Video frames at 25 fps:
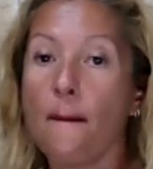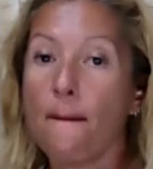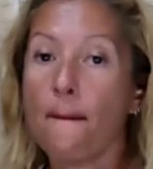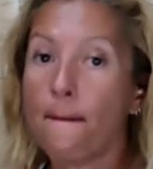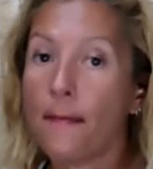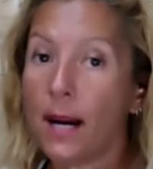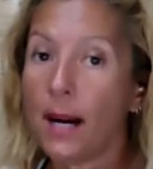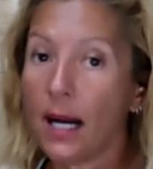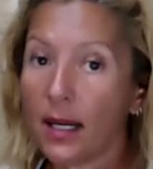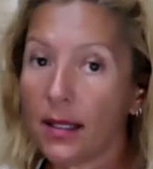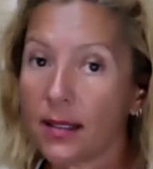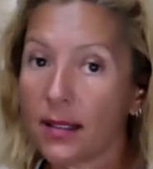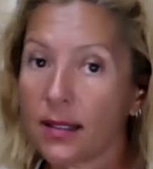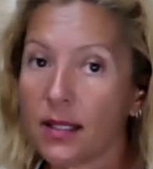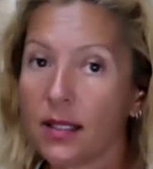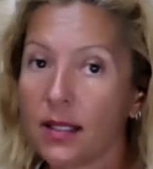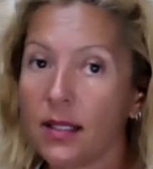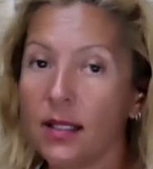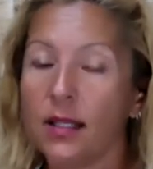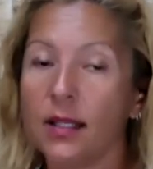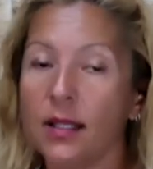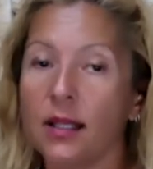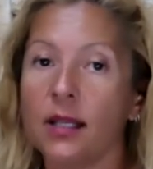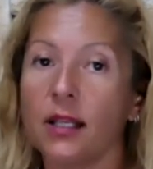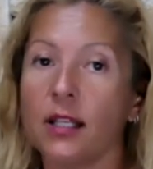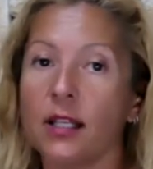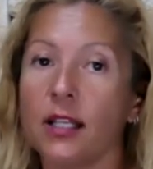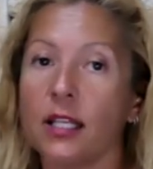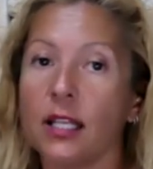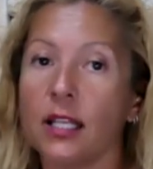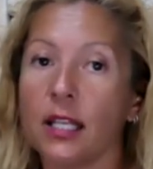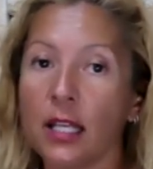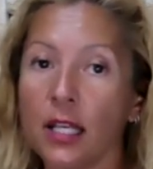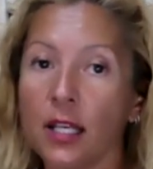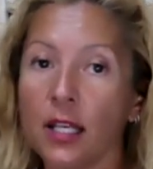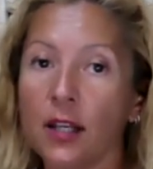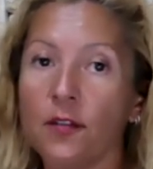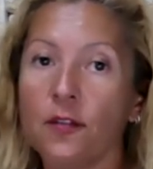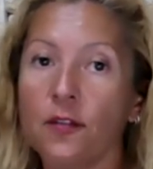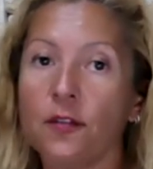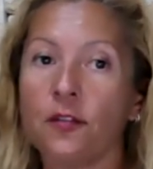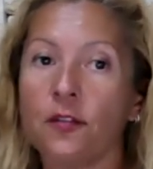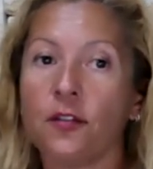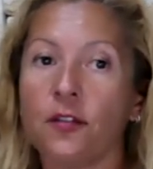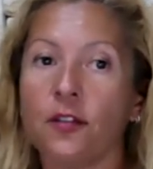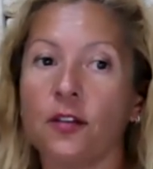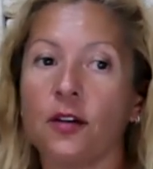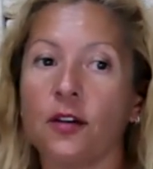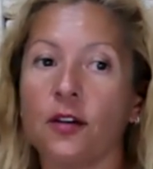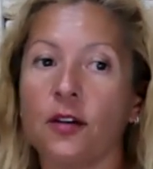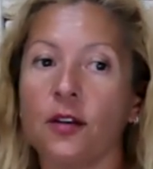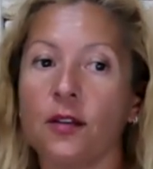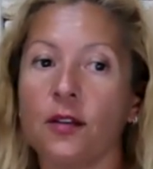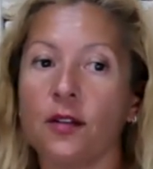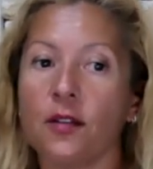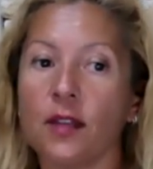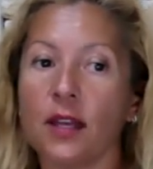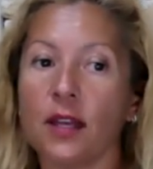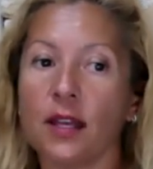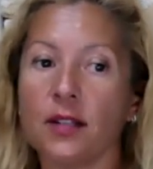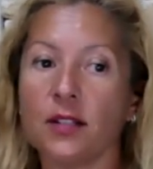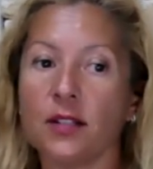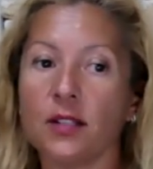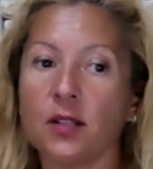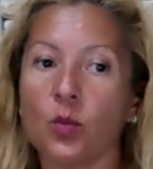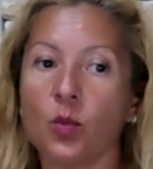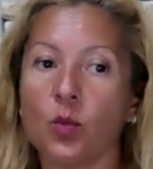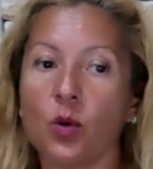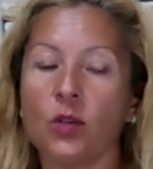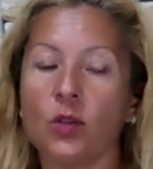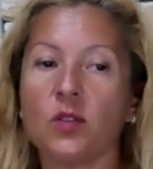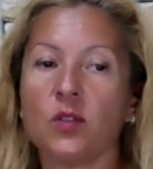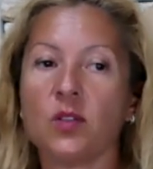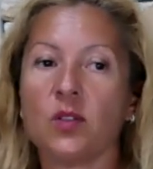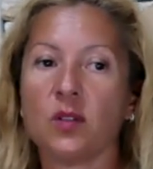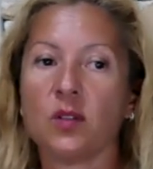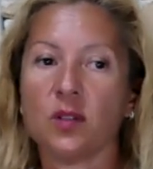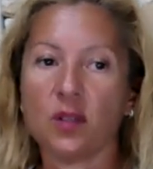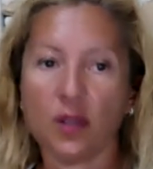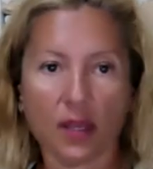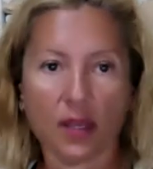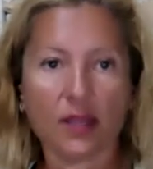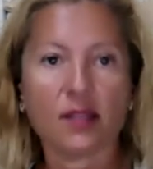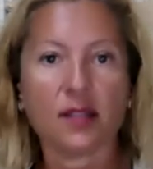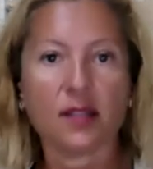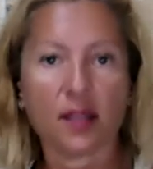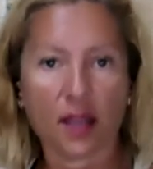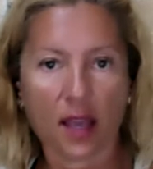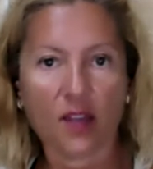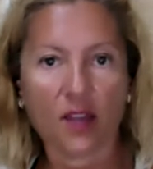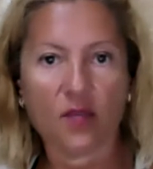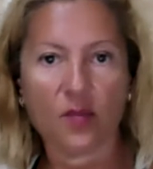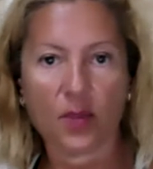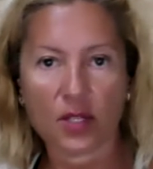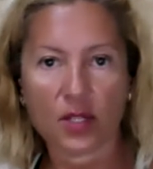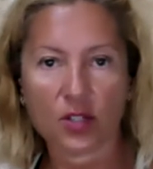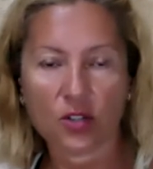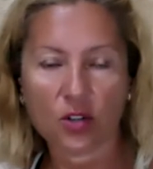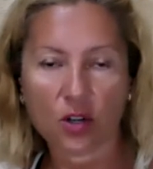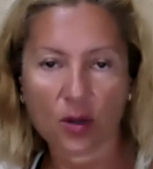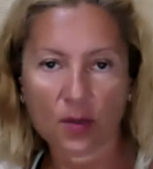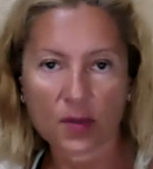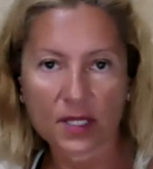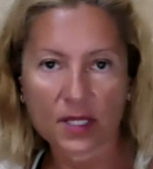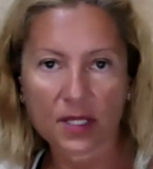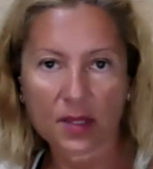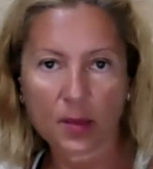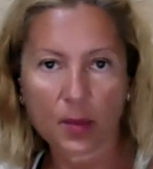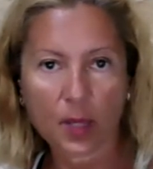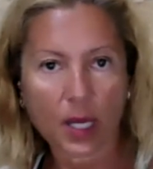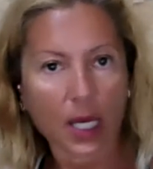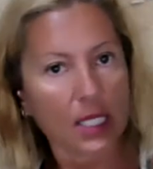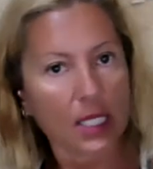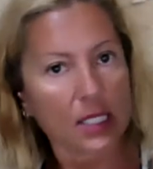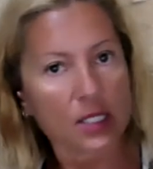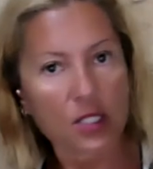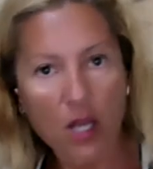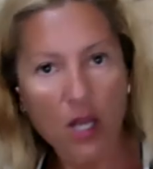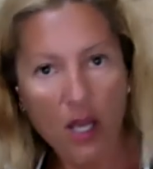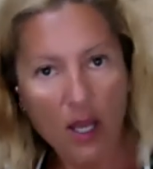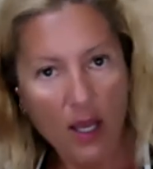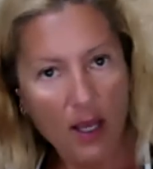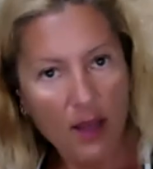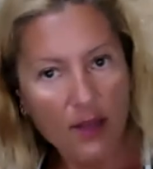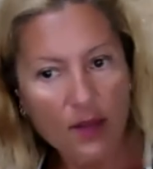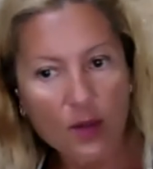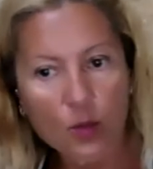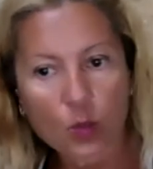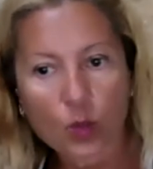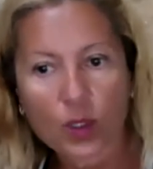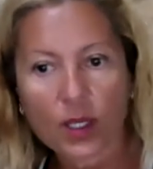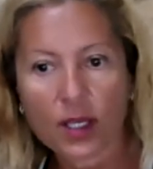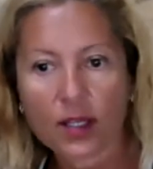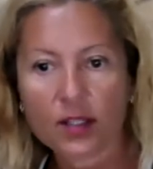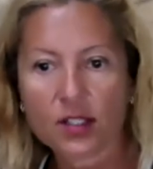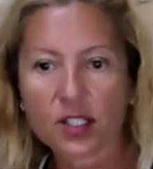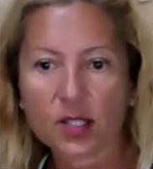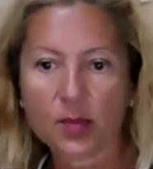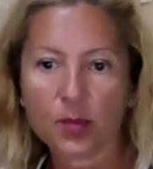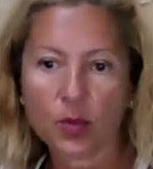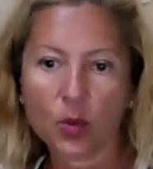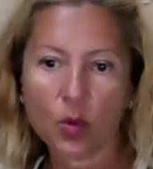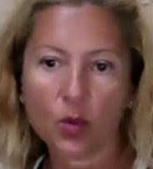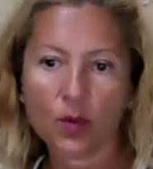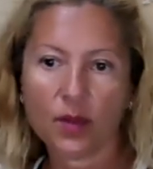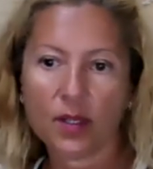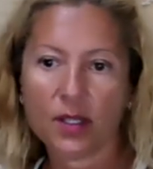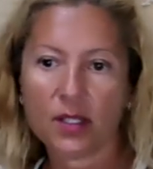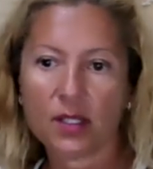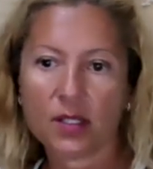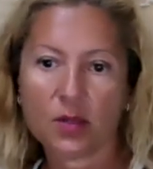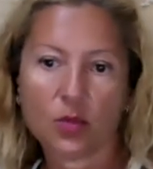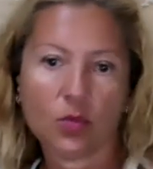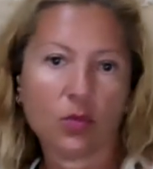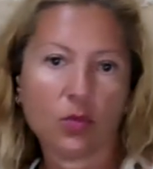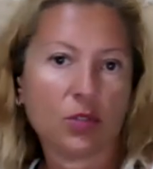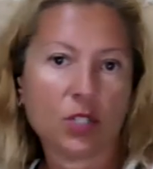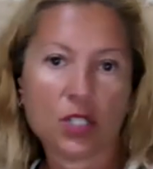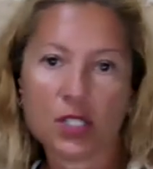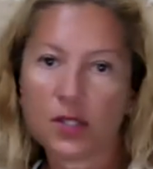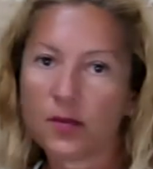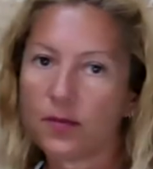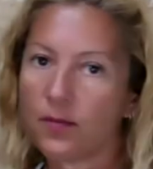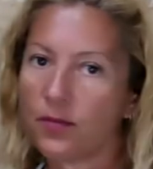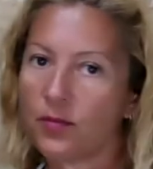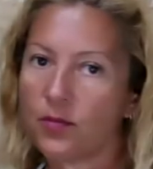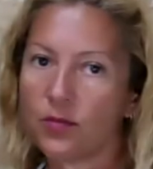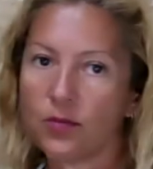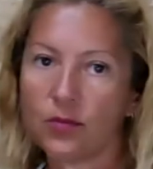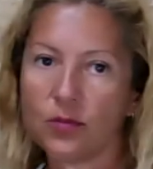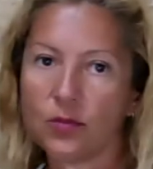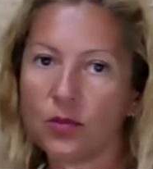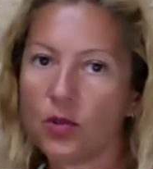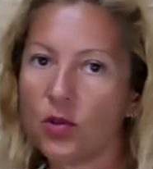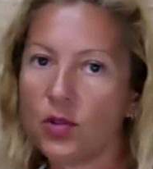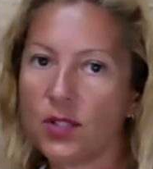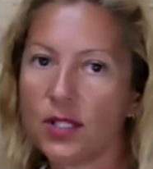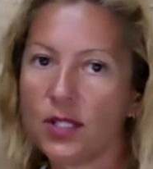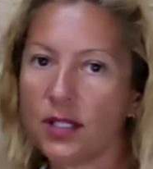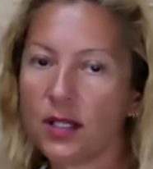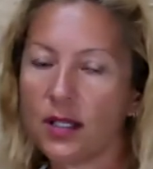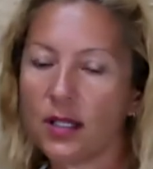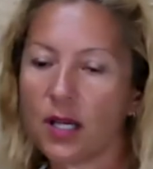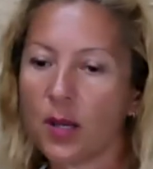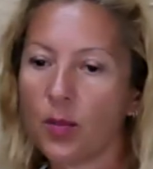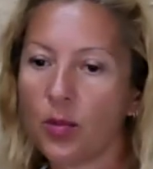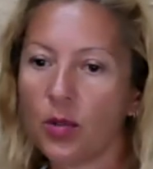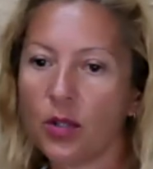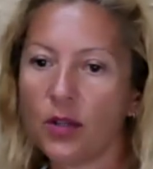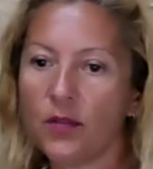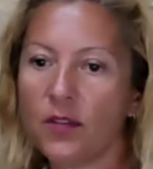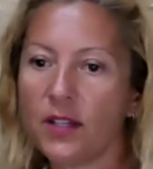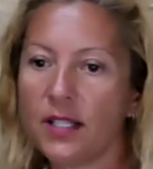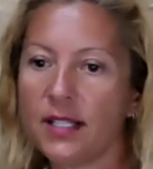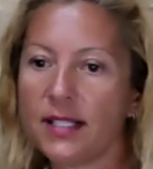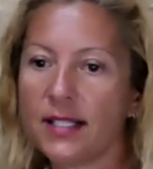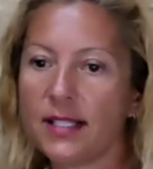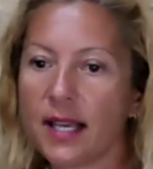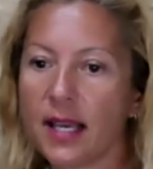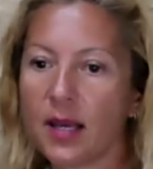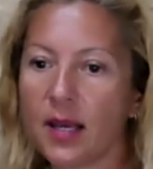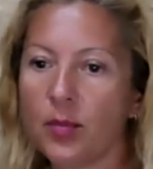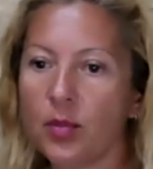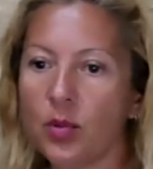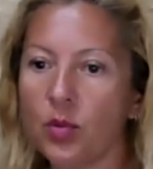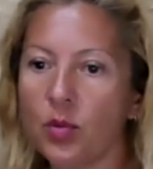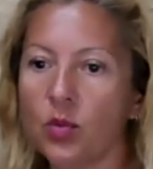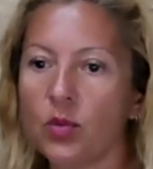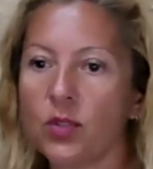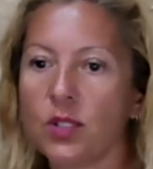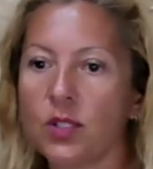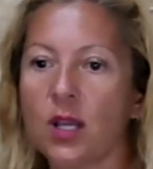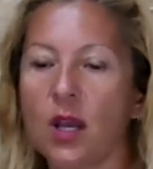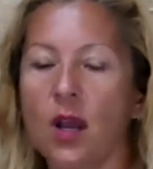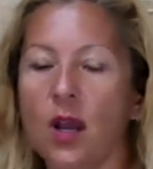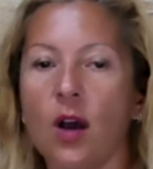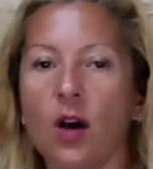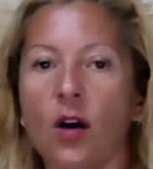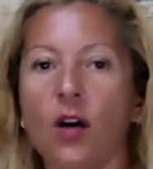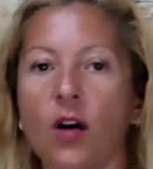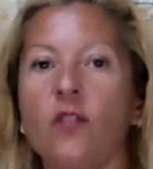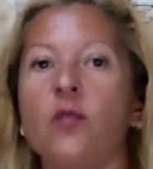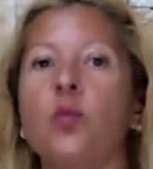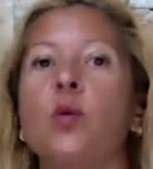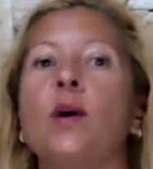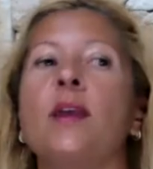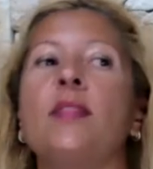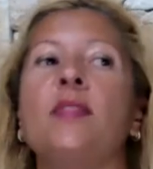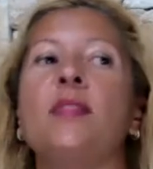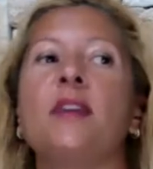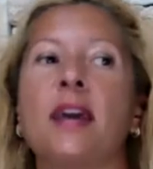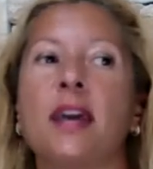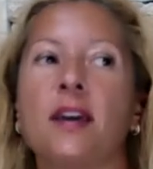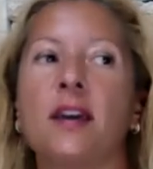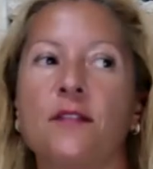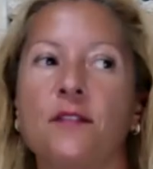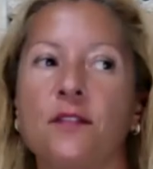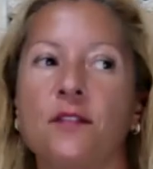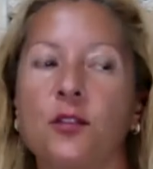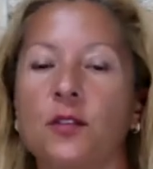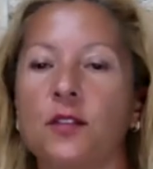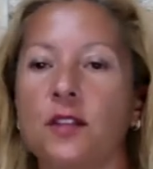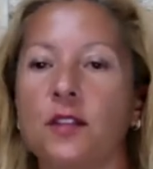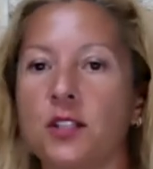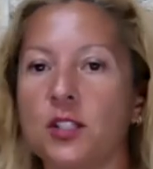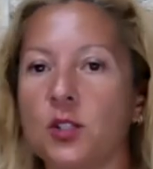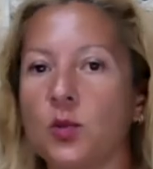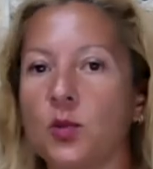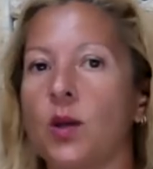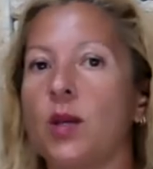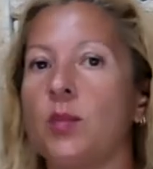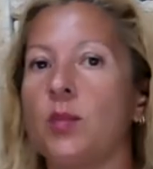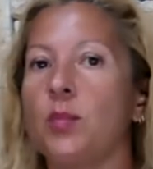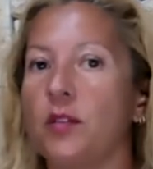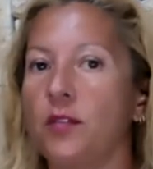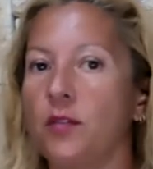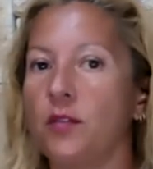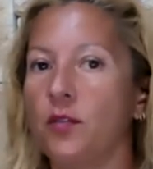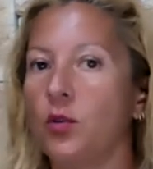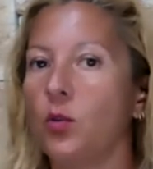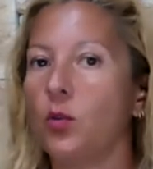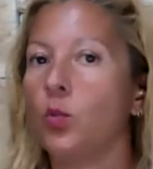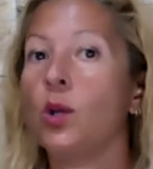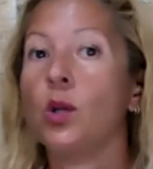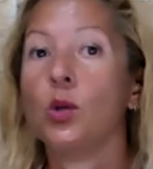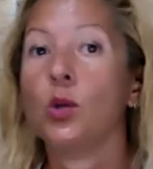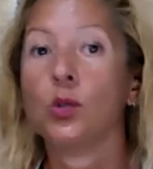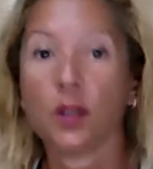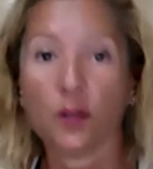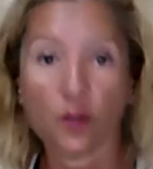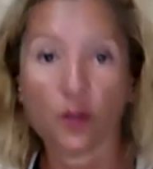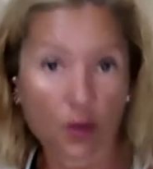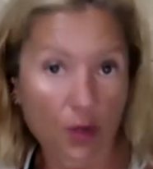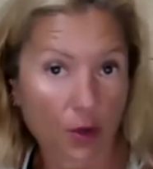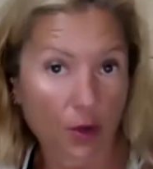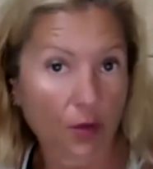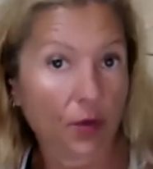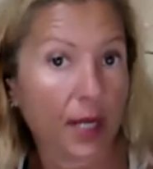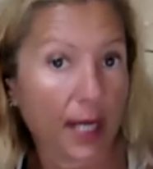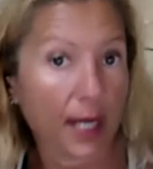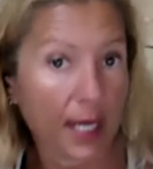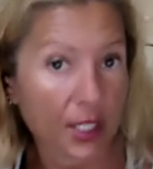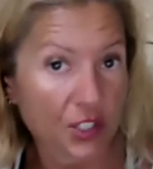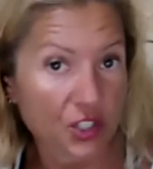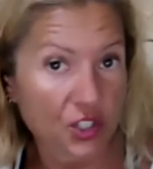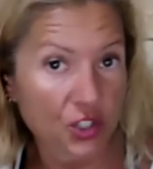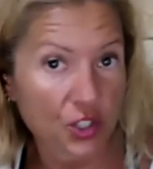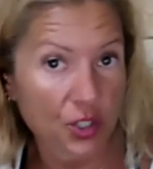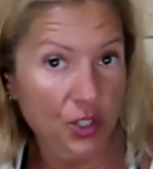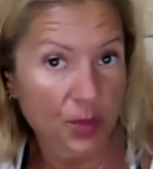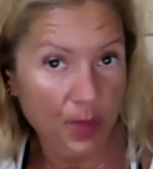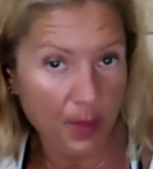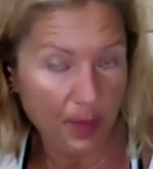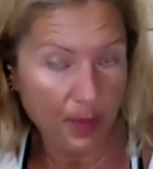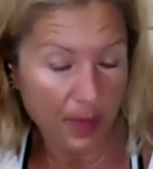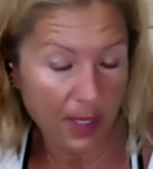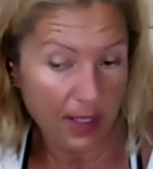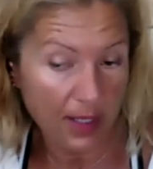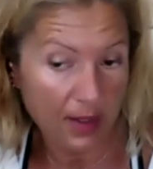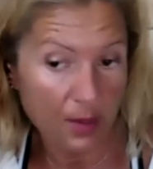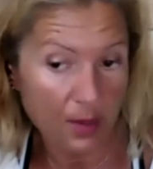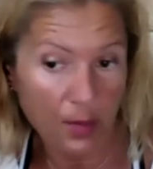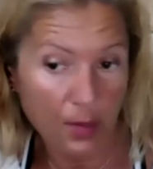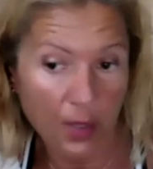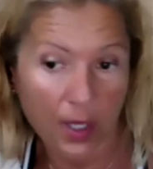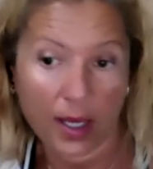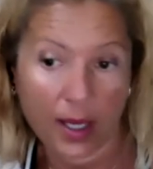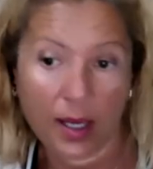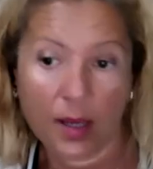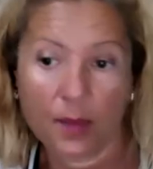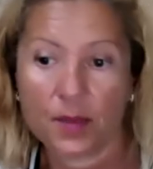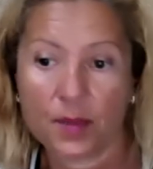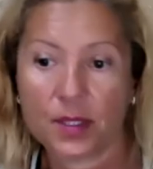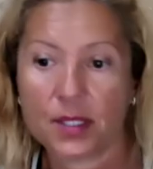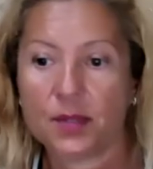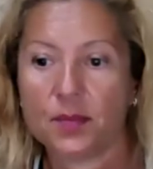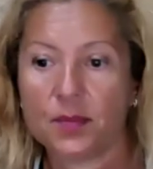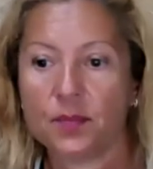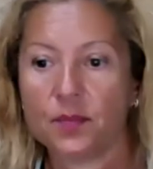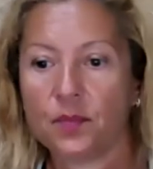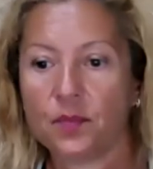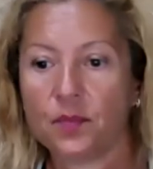But if the answer was yes, there have been times in the past, then we explore this, just using a couple of examples of when they have felt this way before. We're looking for a relationship, a pattern perhaps.